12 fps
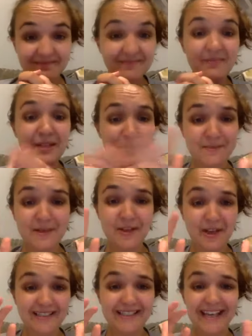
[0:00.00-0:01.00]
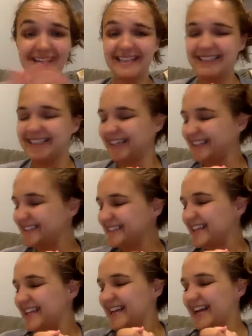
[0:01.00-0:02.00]
It's been a long day.
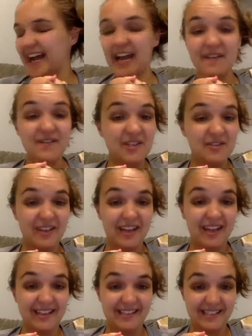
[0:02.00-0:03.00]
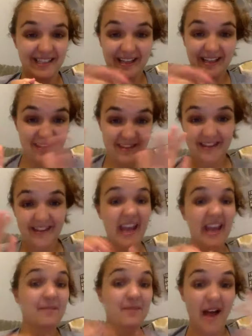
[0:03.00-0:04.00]
I have 2 kids and
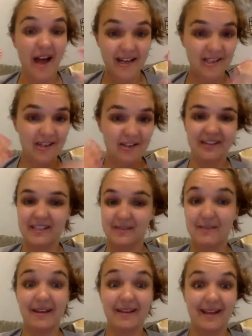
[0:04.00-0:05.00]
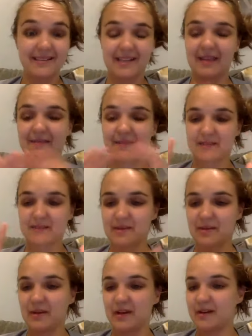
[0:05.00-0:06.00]
Camp Lockature, that's my last name. That's what's
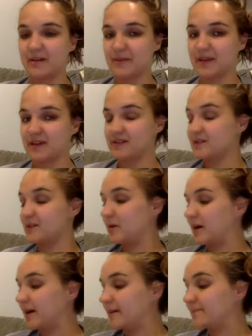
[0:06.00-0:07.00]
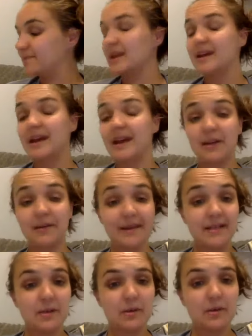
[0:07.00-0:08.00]
going on up in here. So anyway,
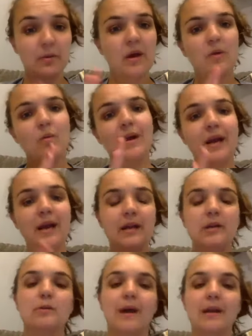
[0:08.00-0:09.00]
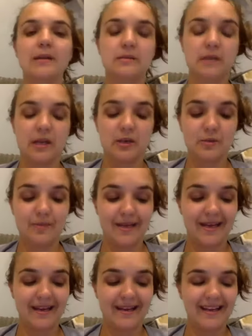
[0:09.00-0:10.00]
so what kind of gratitude can you be
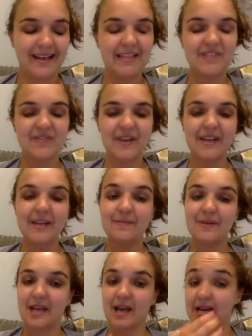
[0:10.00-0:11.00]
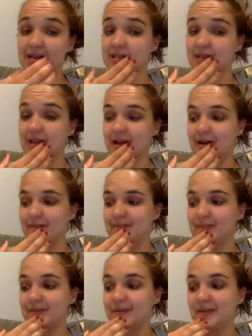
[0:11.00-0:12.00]
in? And it's funny because,
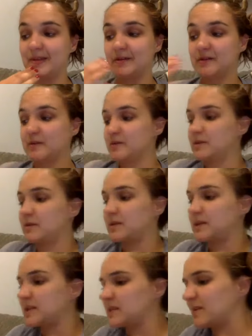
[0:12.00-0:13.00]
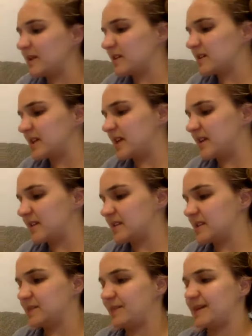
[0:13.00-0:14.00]
so this is what it looks like. This
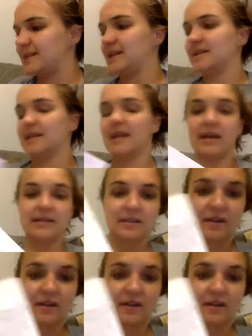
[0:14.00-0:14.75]
is my day today. I still have